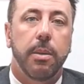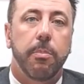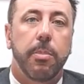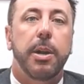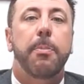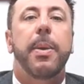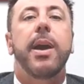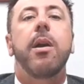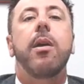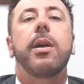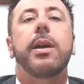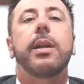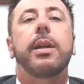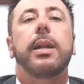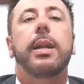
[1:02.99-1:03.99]
But a parent
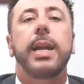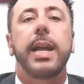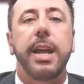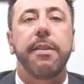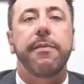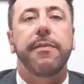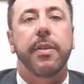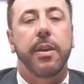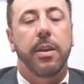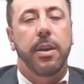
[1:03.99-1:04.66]
can leave